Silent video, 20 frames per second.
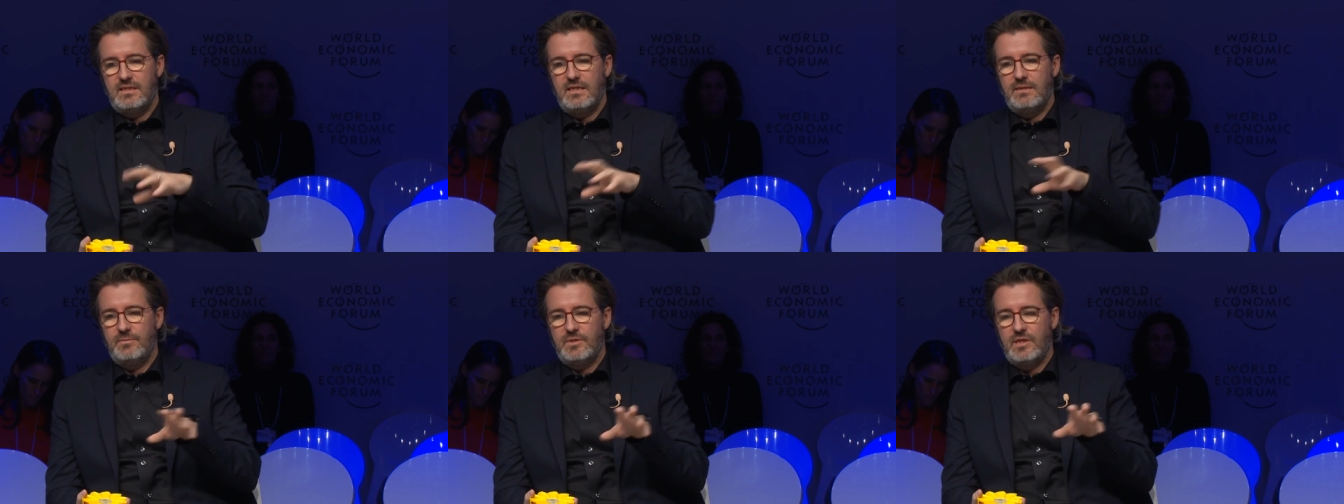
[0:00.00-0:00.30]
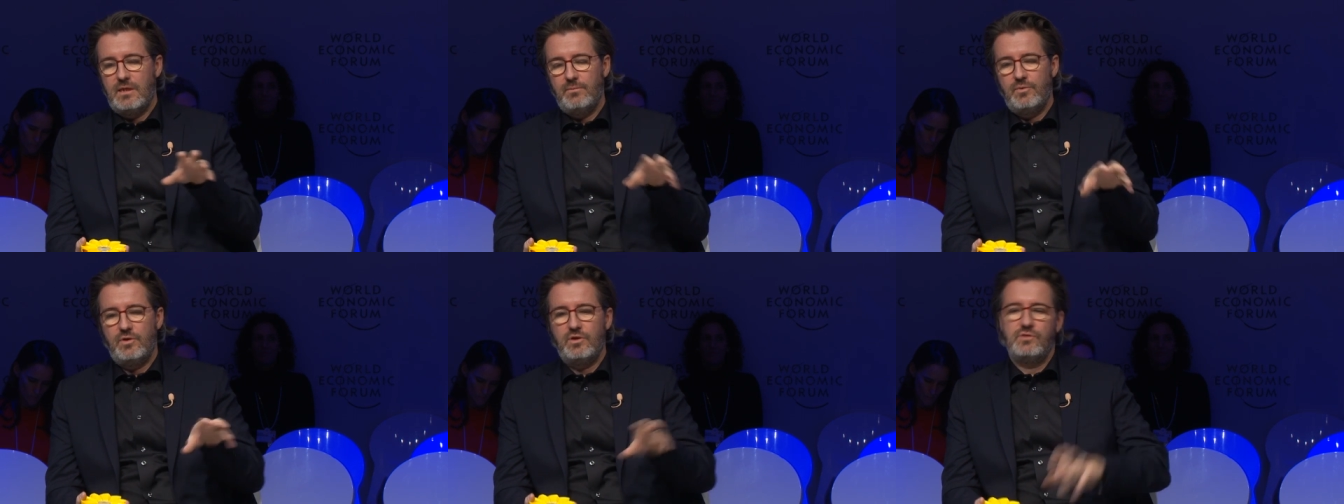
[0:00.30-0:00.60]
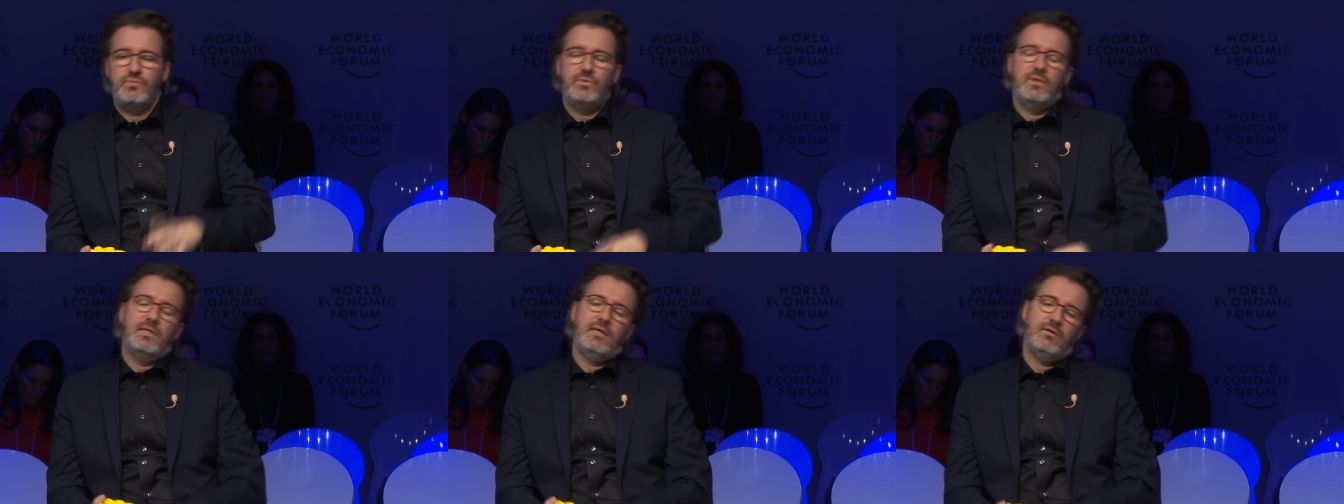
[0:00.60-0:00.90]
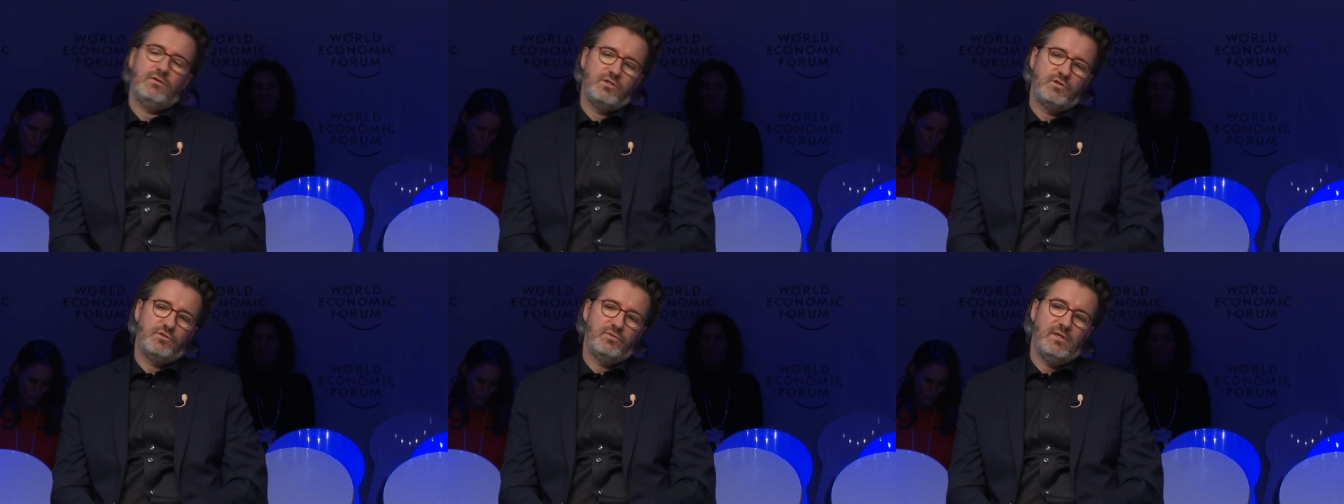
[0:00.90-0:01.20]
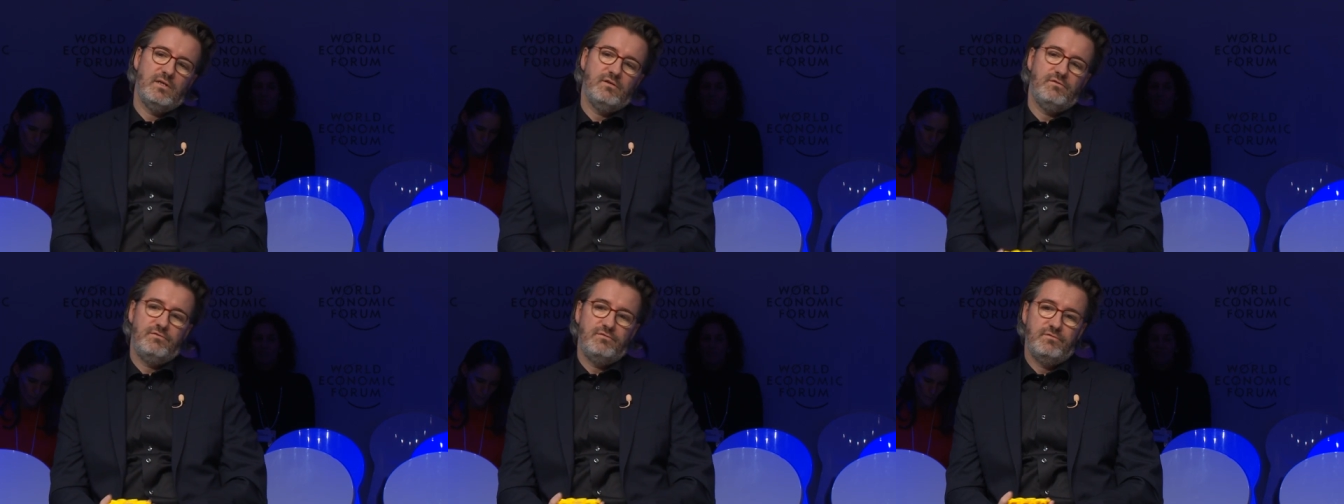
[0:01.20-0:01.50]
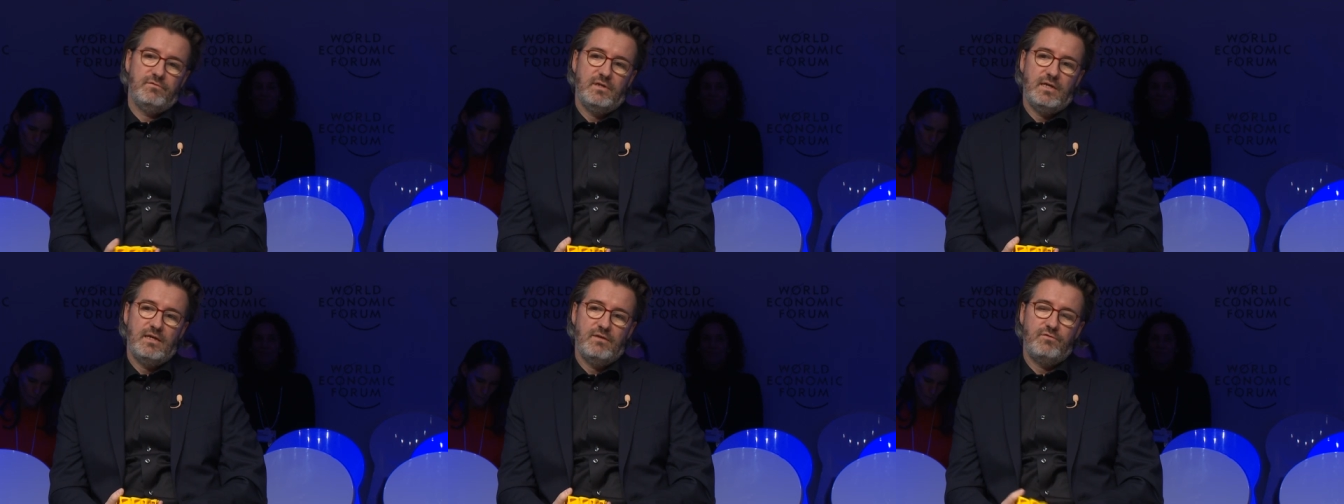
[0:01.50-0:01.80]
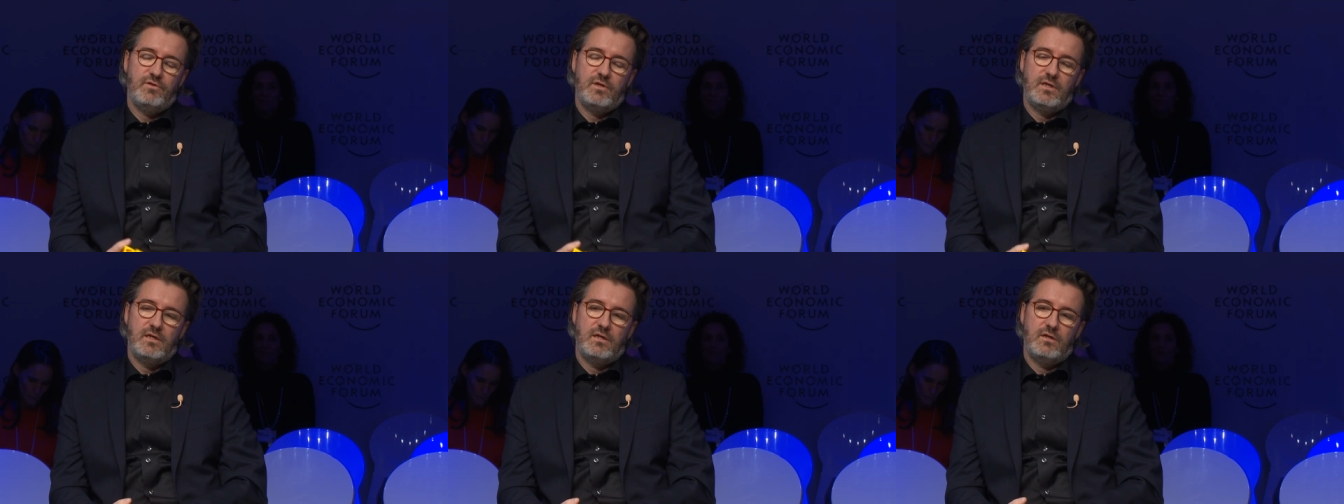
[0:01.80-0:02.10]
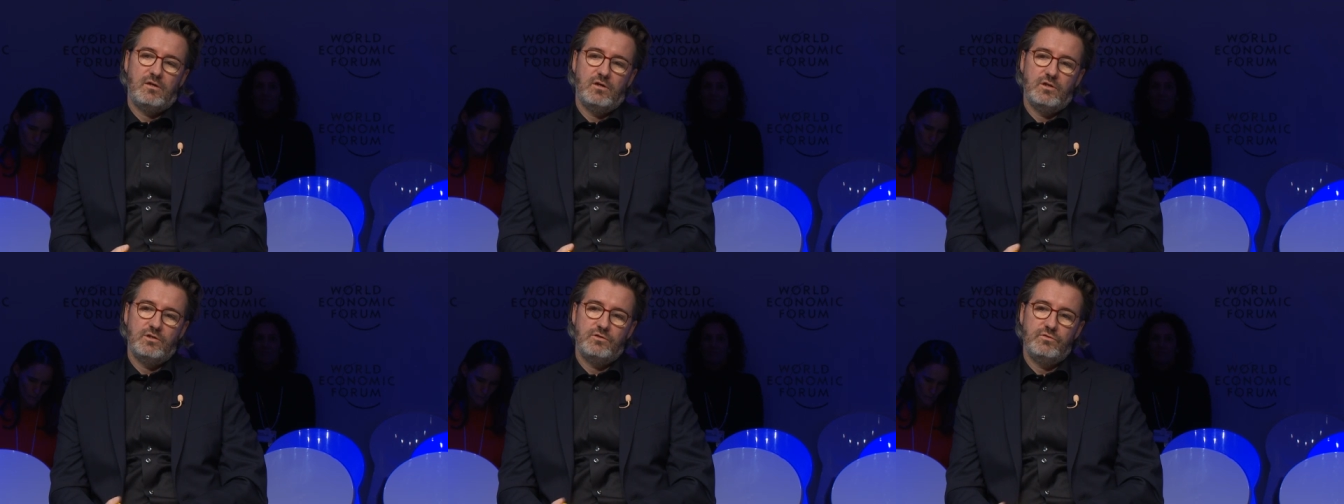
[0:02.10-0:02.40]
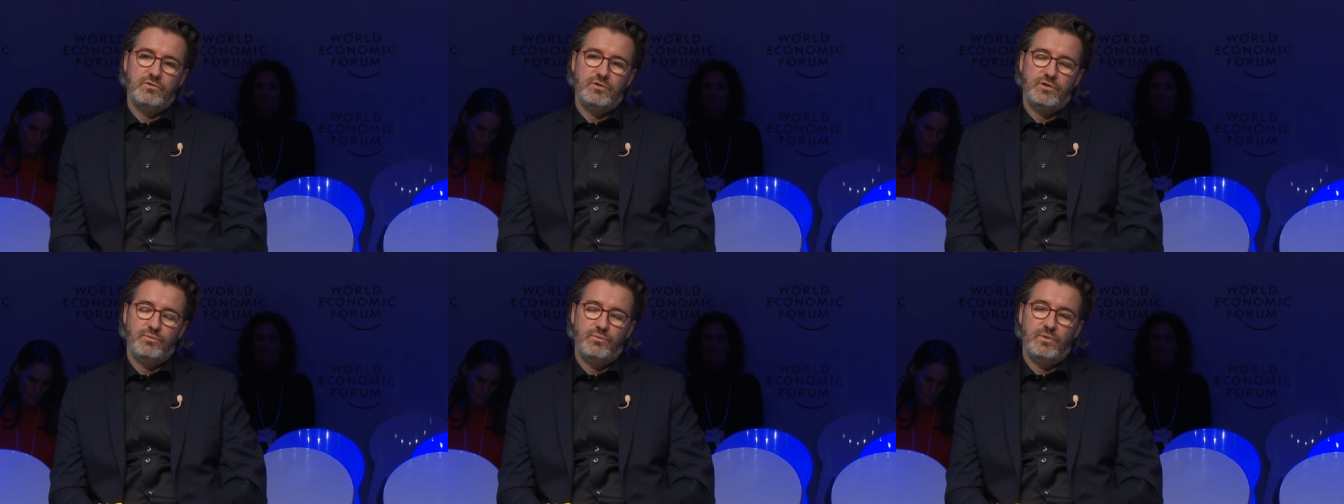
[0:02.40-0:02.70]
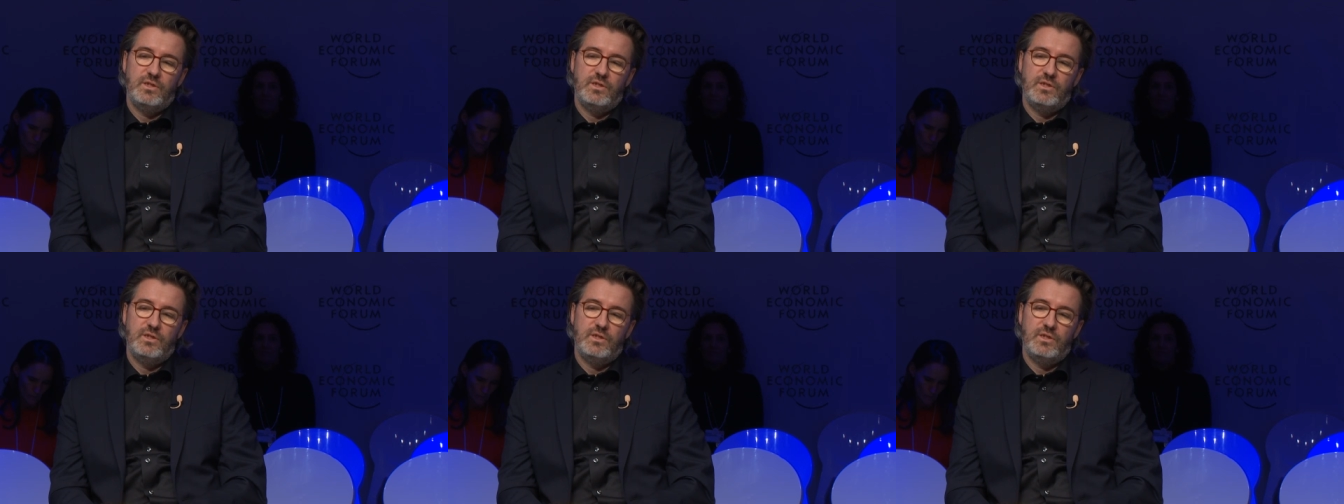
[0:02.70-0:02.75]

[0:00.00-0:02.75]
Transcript: same time, because we are now in twelve African countries.